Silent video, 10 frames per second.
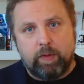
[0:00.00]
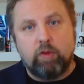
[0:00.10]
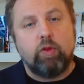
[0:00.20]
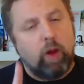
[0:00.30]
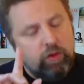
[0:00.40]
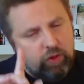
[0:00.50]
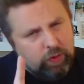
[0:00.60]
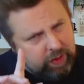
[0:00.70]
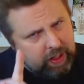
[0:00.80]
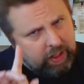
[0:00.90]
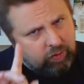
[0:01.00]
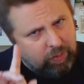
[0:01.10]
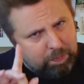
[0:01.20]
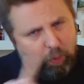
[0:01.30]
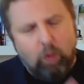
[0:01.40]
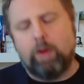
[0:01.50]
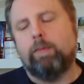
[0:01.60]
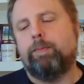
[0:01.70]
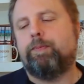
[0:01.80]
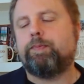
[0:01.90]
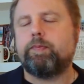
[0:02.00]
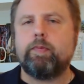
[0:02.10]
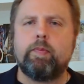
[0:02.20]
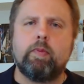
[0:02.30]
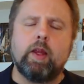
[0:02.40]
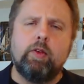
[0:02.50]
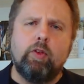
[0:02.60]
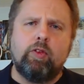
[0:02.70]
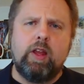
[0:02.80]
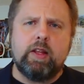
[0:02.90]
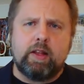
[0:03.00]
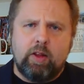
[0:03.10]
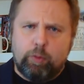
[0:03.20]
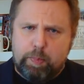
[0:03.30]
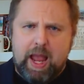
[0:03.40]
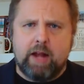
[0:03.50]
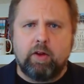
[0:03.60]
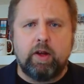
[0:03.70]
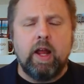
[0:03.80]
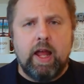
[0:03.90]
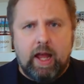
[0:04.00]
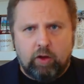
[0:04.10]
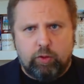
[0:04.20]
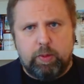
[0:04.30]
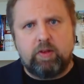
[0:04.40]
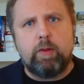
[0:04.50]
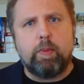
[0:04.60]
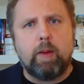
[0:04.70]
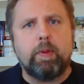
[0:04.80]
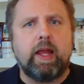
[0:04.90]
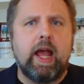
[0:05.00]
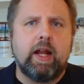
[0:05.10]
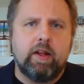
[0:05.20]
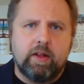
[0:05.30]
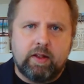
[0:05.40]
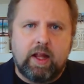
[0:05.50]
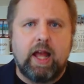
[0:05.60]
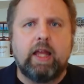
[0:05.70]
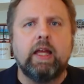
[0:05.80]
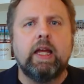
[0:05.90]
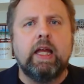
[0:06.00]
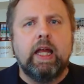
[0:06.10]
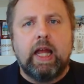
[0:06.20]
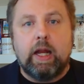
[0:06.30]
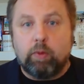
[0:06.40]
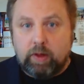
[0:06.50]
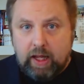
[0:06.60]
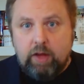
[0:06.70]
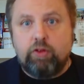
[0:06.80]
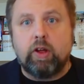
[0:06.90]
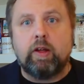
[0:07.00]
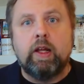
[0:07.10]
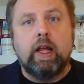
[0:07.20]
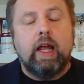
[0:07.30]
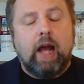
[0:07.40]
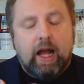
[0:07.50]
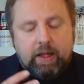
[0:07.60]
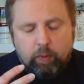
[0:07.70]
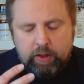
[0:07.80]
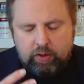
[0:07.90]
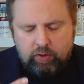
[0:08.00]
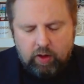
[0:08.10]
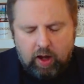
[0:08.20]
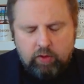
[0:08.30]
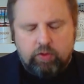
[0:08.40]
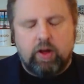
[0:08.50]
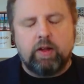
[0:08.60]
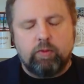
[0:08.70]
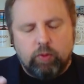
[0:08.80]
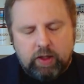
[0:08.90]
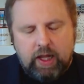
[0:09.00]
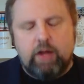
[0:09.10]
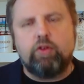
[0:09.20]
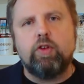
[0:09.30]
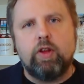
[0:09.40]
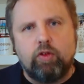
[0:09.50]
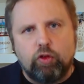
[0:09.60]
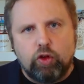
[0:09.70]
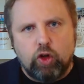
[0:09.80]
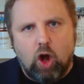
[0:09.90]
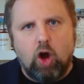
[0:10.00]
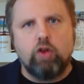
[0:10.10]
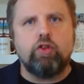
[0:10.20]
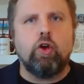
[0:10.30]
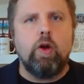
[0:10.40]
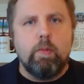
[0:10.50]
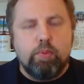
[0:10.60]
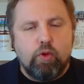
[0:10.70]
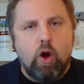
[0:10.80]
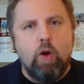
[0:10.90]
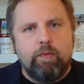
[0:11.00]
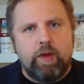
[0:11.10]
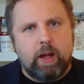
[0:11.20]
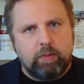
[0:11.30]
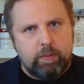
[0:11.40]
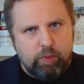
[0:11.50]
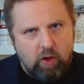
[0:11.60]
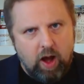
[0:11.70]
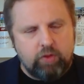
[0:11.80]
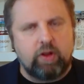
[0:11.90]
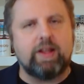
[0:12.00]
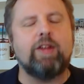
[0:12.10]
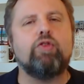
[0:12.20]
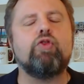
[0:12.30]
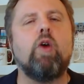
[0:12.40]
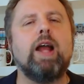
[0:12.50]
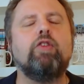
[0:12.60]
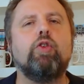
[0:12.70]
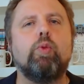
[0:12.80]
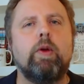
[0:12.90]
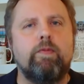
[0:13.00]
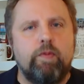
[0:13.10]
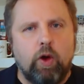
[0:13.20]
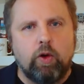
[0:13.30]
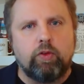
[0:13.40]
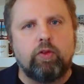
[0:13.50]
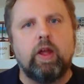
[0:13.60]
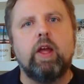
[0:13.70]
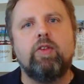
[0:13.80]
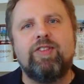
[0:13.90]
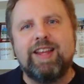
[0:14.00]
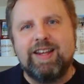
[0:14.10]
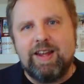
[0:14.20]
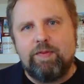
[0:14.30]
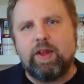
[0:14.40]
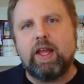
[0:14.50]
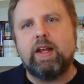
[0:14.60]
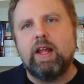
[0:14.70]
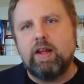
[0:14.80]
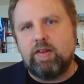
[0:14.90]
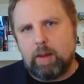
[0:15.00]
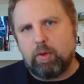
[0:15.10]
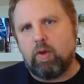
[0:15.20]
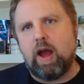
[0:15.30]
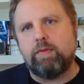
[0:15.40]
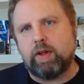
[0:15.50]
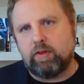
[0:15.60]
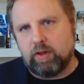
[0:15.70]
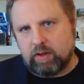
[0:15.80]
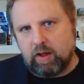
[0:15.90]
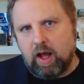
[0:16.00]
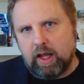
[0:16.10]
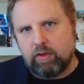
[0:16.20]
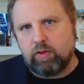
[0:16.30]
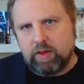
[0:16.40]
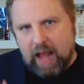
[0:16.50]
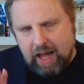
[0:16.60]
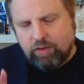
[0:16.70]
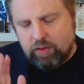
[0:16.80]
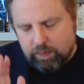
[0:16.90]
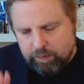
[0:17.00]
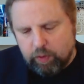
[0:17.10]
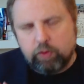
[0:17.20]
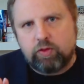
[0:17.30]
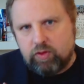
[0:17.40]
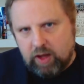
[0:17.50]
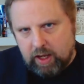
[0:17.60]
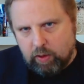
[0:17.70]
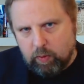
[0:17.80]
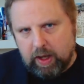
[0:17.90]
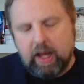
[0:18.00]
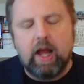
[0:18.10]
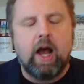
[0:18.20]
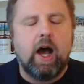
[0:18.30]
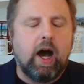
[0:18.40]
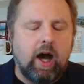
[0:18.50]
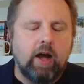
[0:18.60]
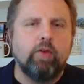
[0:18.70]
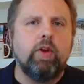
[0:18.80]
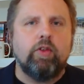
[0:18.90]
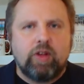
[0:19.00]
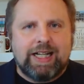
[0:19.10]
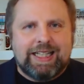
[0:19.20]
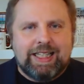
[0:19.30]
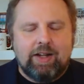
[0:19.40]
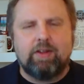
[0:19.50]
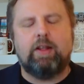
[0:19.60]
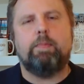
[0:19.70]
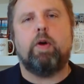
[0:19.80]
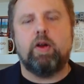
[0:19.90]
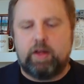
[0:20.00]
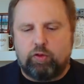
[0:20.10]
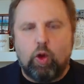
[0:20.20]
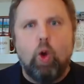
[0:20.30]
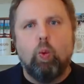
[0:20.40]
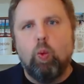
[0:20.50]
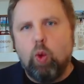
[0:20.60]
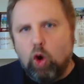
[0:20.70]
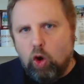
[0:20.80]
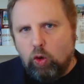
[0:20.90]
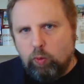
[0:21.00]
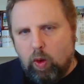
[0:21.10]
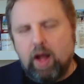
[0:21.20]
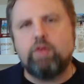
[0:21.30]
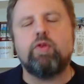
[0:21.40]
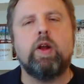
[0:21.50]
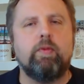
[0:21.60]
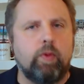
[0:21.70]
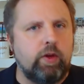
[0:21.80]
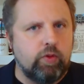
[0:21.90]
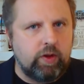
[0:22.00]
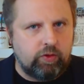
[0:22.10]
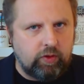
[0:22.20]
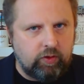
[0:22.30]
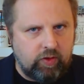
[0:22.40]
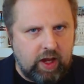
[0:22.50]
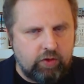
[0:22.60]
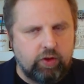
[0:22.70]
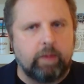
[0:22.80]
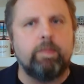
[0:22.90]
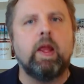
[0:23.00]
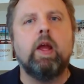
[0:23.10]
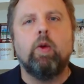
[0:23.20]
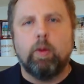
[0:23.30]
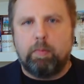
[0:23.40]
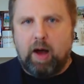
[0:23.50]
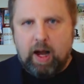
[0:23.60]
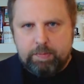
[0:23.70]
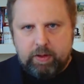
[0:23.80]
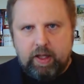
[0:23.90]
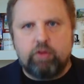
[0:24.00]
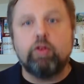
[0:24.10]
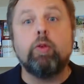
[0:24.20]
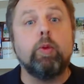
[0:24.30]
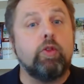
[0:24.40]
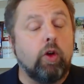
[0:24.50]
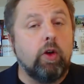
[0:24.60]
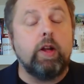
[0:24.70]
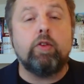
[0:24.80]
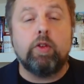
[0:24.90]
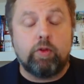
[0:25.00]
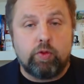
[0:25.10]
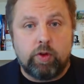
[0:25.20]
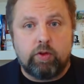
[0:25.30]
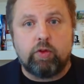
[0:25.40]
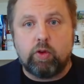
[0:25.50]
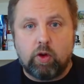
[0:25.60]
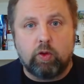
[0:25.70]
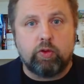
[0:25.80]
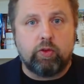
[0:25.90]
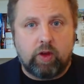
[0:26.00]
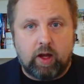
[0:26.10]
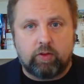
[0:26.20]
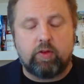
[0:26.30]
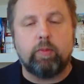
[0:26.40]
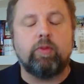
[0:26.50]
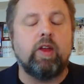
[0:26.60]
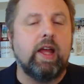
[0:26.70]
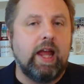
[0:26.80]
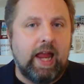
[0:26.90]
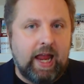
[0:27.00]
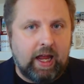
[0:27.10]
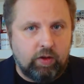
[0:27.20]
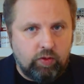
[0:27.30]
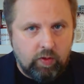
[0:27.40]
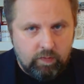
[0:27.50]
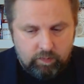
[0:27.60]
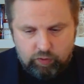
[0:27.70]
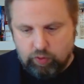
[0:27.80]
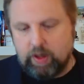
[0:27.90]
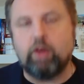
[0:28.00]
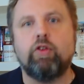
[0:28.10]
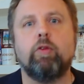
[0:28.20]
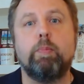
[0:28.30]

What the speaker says: And so I do think it's important to see that this ban on LGBT propaganda and the like in relation, I think we need to understand relation to this larger pro-family project that's trying to reverse significant demographic decline. So that's the first takeaway. Hungary is clearly part of this worldwide trend of retraditionalization, where populations are returning to their traditional cultures, customs, and traditions.